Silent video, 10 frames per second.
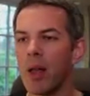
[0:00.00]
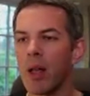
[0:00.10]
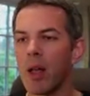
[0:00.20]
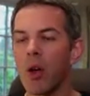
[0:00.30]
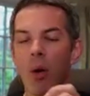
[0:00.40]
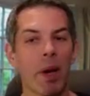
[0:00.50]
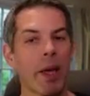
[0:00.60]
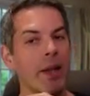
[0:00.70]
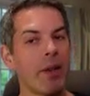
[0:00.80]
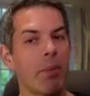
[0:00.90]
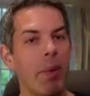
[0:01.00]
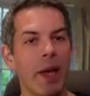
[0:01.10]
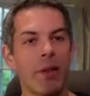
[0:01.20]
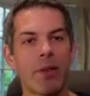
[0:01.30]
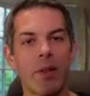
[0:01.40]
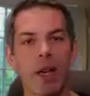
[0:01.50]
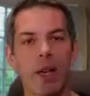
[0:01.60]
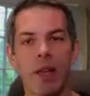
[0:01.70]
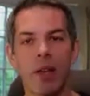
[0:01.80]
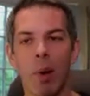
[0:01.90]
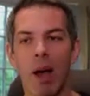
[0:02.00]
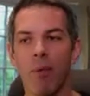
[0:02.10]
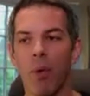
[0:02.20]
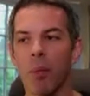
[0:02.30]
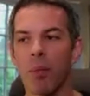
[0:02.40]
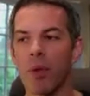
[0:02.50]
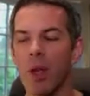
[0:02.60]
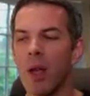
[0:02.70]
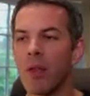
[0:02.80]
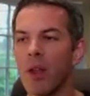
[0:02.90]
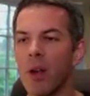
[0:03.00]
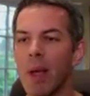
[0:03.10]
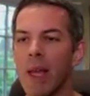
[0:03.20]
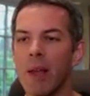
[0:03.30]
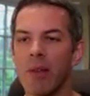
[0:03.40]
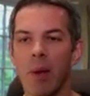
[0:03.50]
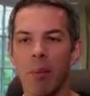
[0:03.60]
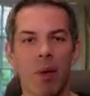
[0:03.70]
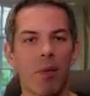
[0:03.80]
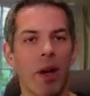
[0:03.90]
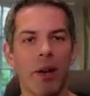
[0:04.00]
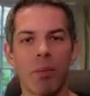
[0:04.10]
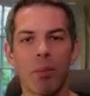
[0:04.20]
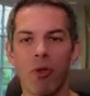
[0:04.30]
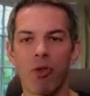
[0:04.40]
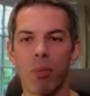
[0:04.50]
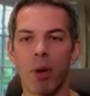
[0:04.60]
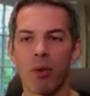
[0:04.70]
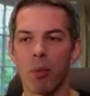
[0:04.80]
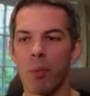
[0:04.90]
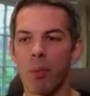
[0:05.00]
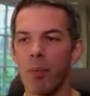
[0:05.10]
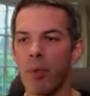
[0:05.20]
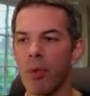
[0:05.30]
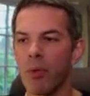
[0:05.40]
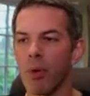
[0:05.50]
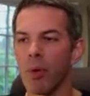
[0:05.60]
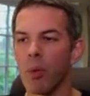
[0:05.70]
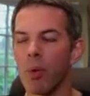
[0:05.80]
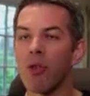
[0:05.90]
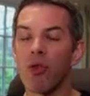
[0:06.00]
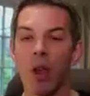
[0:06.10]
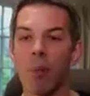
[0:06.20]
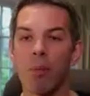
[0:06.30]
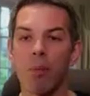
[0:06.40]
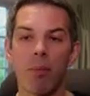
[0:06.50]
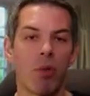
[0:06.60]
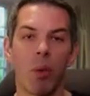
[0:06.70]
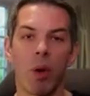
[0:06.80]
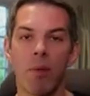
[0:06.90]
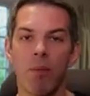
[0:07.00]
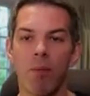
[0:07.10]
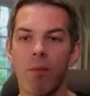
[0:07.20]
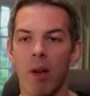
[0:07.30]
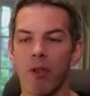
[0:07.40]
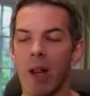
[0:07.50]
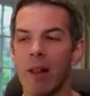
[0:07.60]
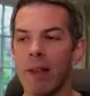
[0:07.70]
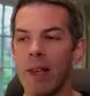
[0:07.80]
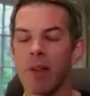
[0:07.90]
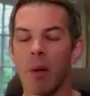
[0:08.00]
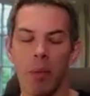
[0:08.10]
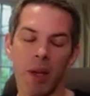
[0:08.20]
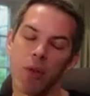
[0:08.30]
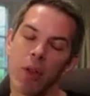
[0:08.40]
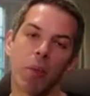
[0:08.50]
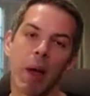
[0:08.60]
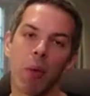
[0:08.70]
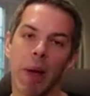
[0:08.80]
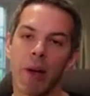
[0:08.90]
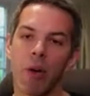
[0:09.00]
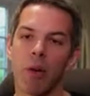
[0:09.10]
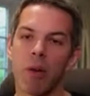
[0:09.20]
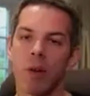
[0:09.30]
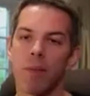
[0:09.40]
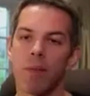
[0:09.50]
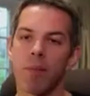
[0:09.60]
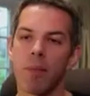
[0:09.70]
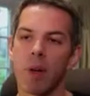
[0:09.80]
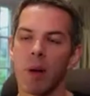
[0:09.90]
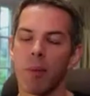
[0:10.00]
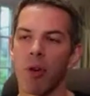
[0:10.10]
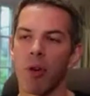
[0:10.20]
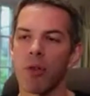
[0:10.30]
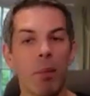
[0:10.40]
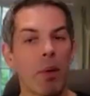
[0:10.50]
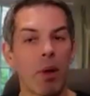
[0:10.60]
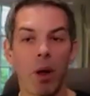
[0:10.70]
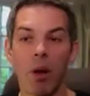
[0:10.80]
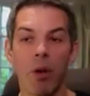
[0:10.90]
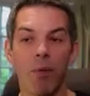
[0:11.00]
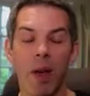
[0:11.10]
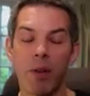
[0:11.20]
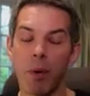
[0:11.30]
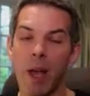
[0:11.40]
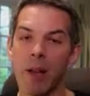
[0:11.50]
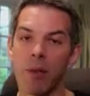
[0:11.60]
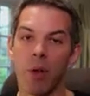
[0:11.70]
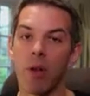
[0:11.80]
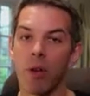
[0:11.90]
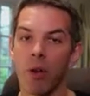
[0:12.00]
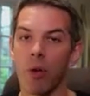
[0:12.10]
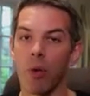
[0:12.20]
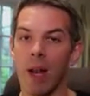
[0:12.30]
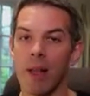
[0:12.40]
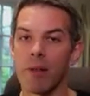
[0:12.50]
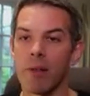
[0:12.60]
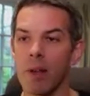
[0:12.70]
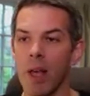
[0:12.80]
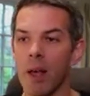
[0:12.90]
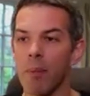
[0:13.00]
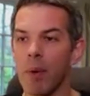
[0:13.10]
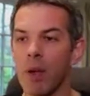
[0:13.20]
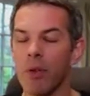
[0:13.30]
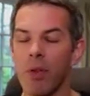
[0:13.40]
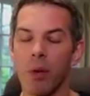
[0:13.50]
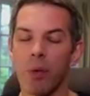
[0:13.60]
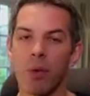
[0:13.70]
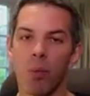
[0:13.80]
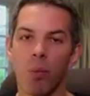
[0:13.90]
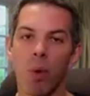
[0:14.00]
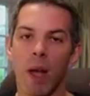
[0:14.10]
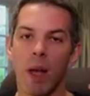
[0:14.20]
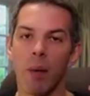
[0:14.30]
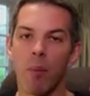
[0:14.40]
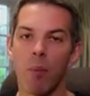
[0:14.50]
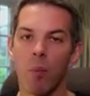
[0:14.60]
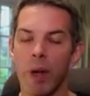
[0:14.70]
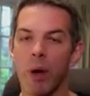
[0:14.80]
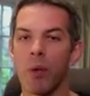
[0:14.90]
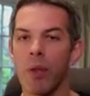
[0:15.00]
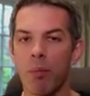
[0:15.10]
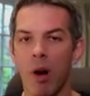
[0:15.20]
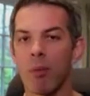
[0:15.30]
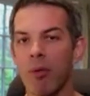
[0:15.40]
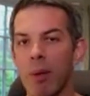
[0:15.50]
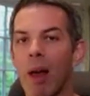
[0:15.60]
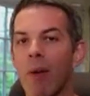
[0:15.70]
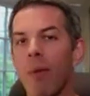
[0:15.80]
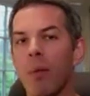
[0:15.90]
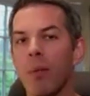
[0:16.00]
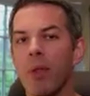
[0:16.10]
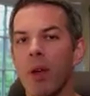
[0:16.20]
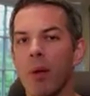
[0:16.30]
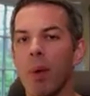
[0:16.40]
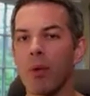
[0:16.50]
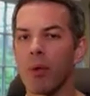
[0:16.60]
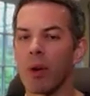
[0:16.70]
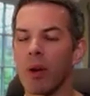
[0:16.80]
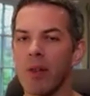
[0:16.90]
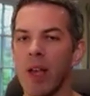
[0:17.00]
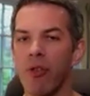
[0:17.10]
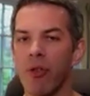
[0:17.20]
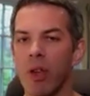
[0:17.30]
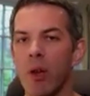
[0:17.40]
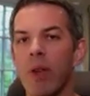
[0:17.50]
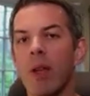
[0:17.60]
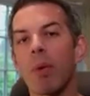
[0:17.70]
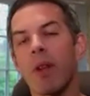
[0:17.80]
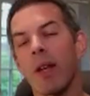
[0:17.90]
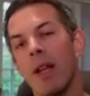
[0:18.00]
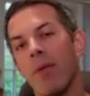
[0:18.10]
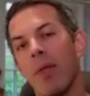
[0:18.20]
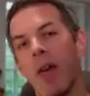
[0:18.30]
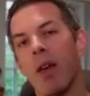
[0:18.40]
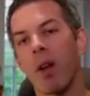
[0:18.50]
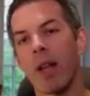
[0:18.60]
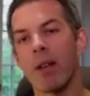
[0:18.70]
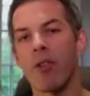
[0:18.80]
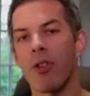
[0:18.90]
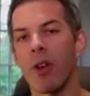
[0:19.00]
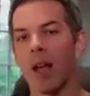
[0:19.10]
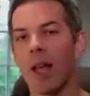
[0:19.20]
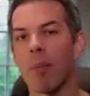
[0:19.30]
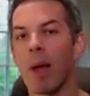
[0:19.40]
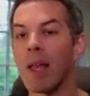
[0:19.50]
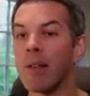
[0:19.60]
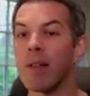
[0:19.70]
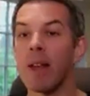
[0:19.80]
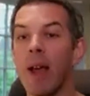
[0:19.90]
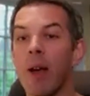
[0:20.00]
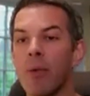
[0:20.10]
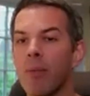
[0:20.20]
complicated bits in these platforms that are being simplified as much as possible through some newer functionality, some things that you may or may not have come across. I'm going to look at Facebook ads, I'm going to look at Google ads, because those, we know the primary platforms that most organizations are using, particularly if they're running digital ad campaigns in-house.